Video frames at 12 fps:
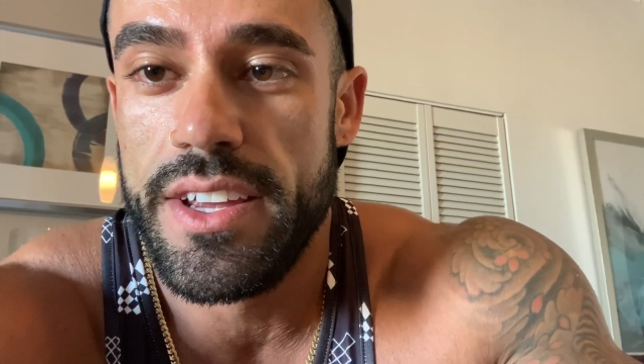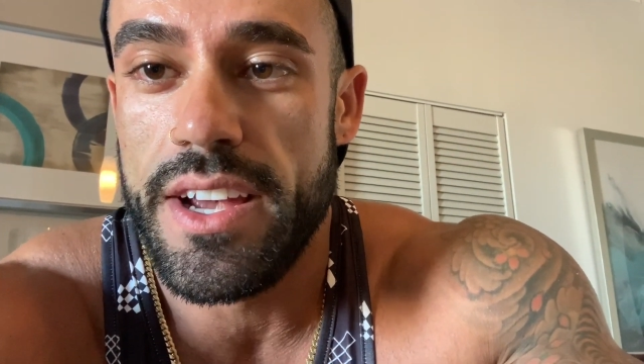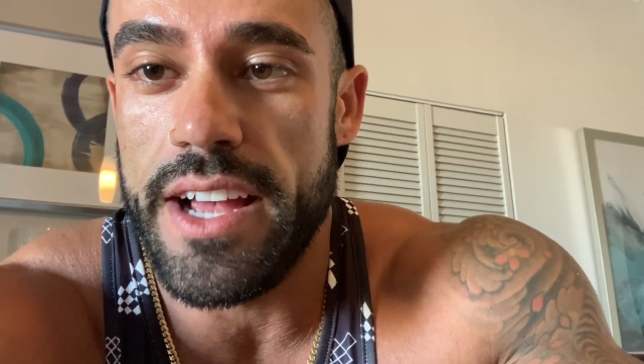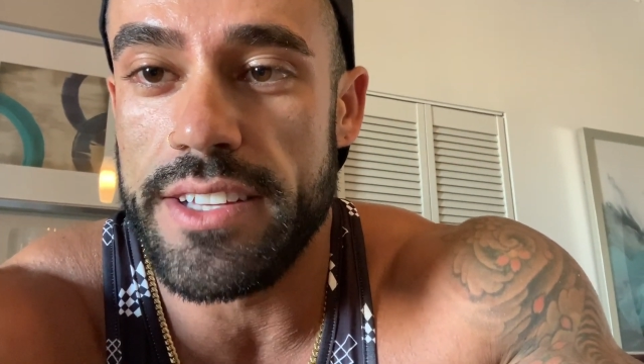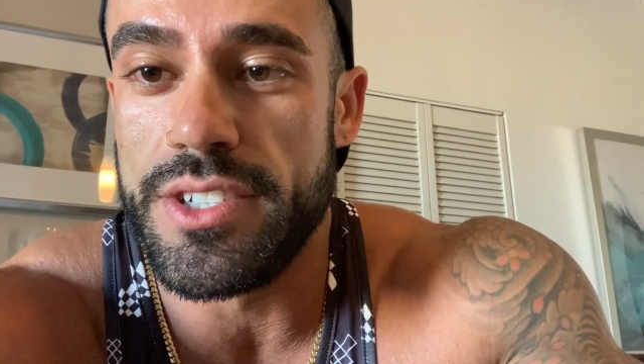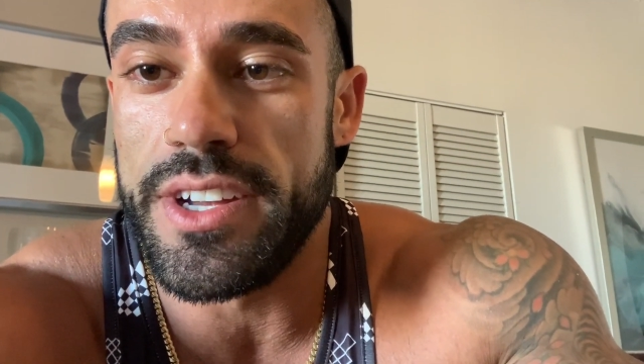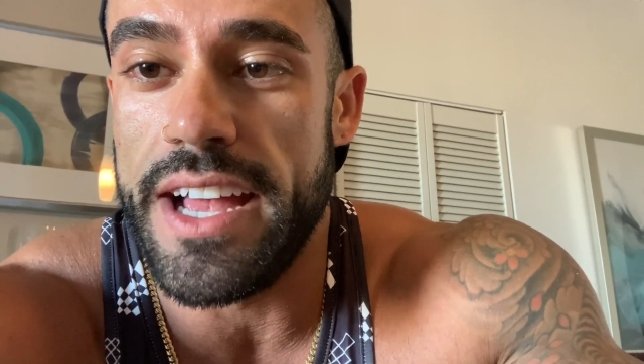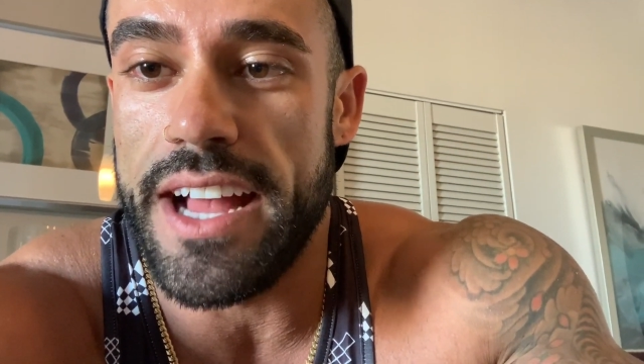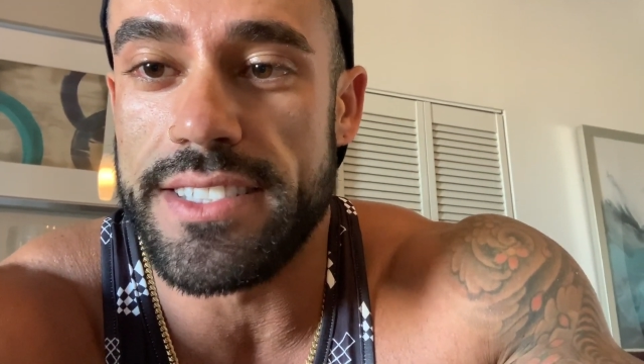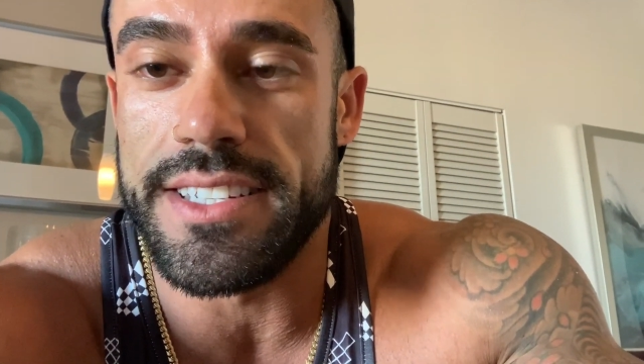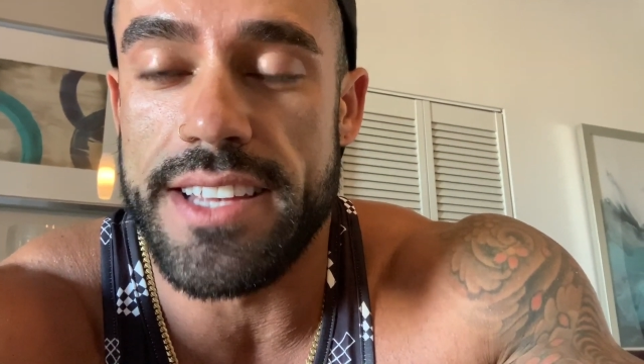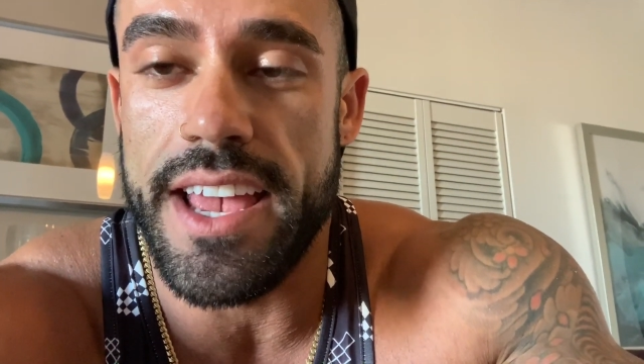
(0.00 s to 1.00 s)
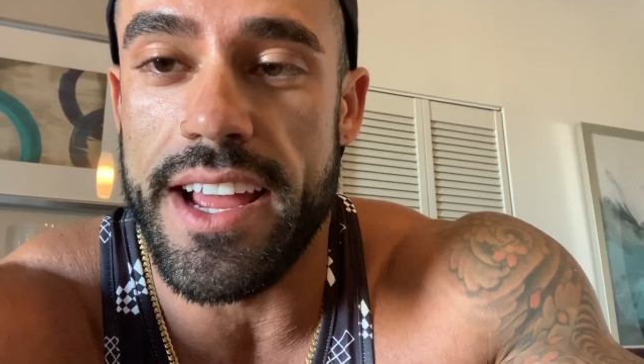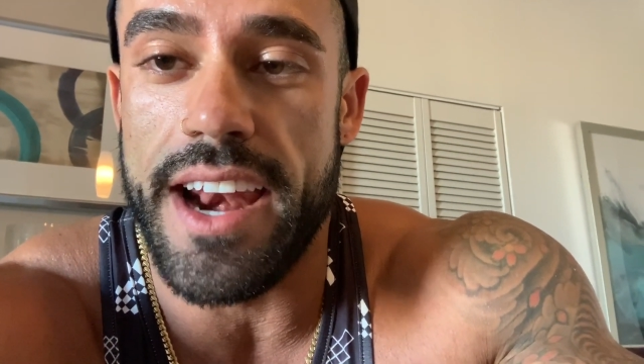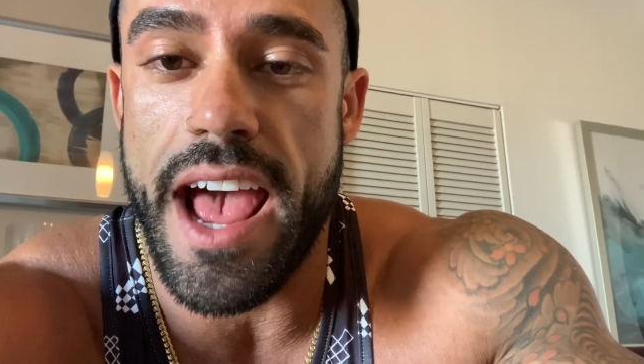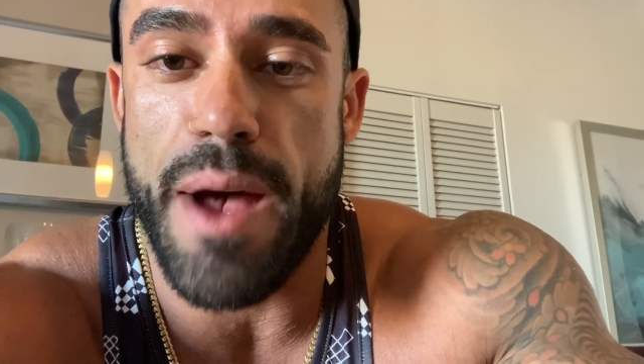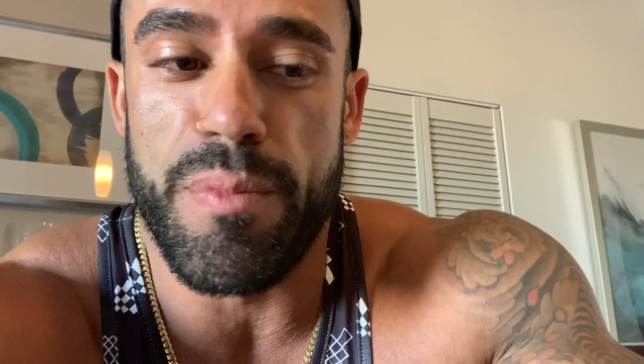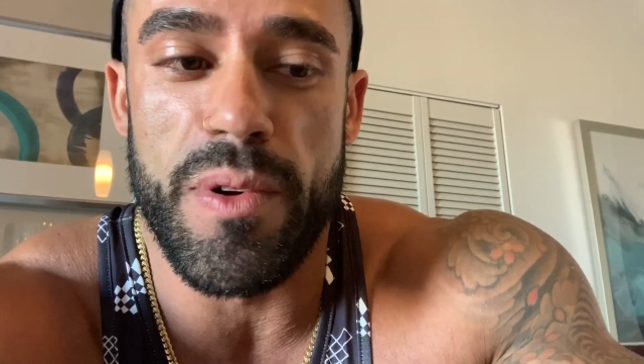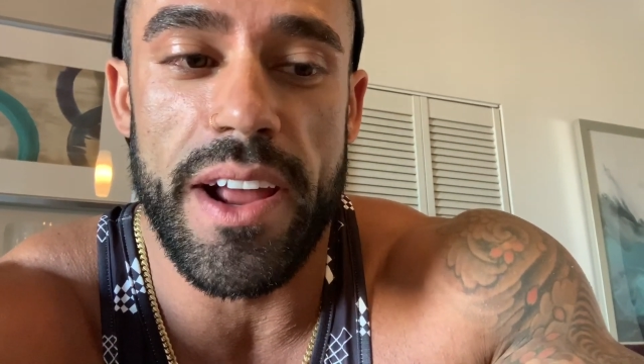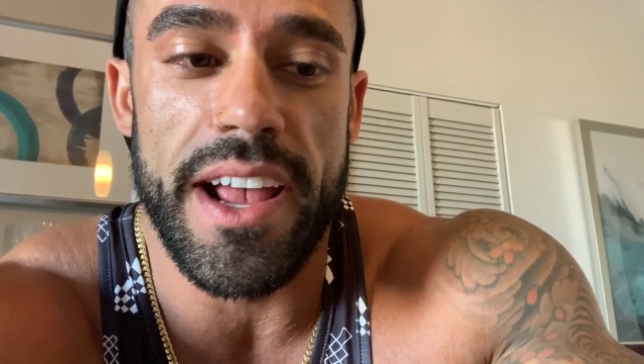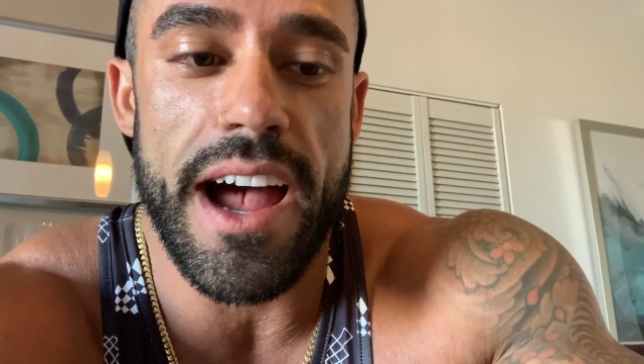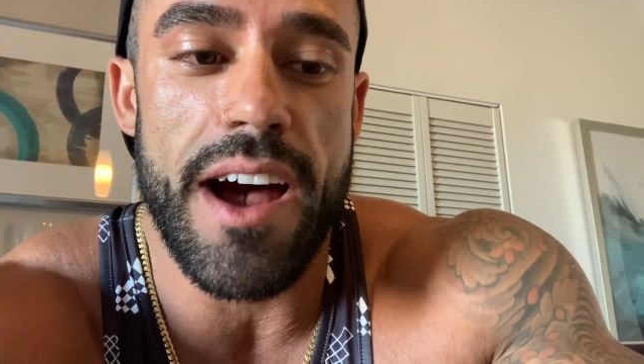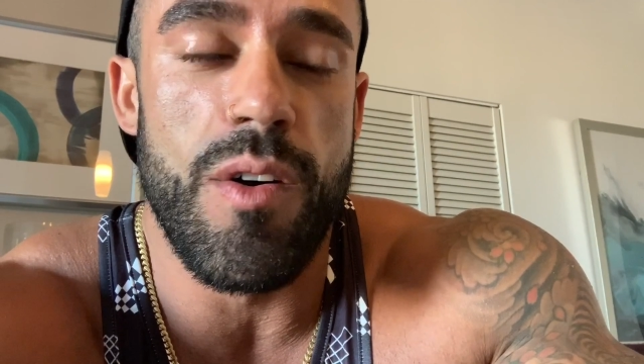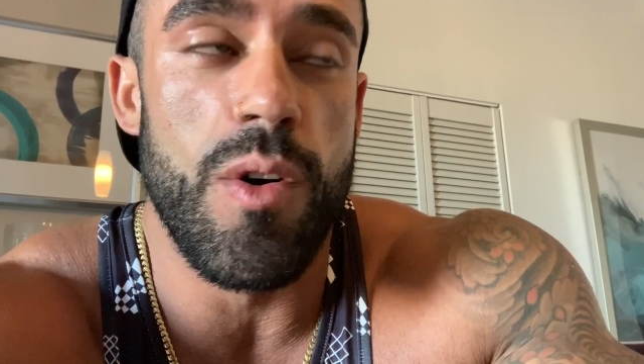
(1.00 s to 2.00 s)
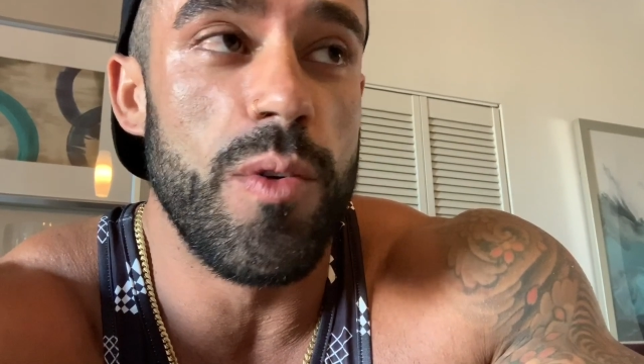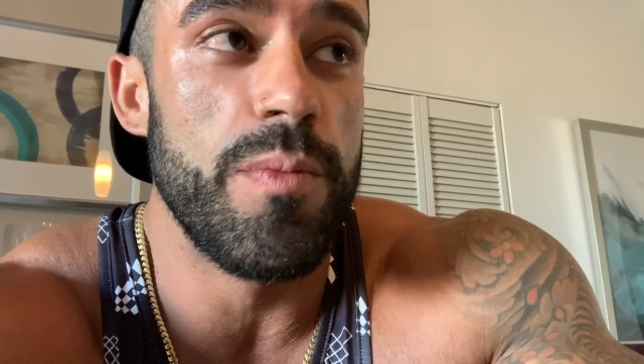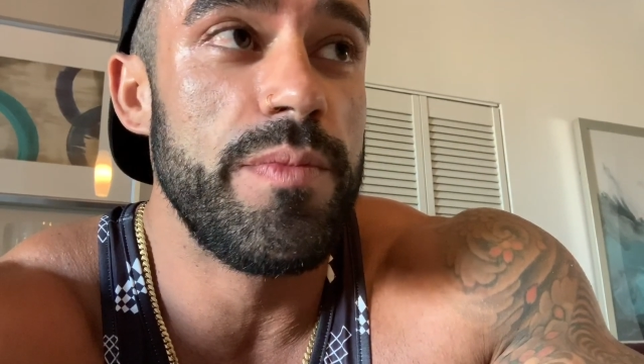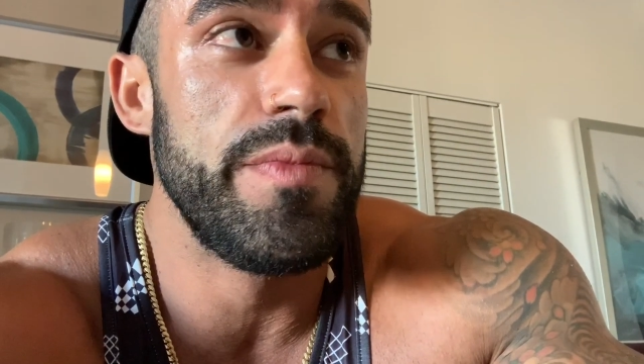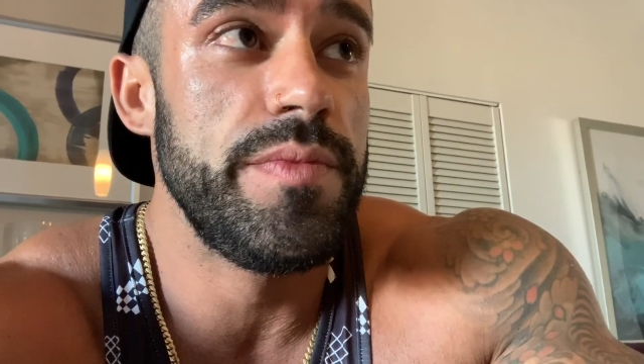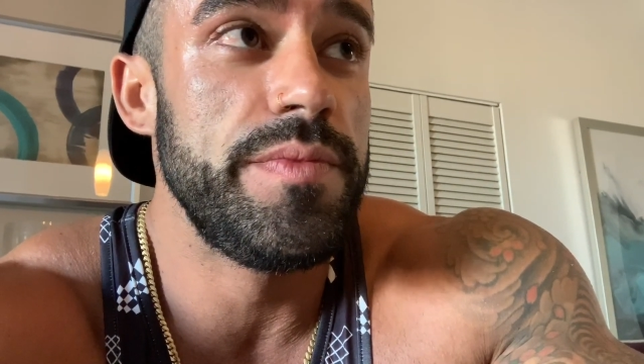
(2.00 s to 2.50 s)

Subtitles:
I got to take a nap when I got home.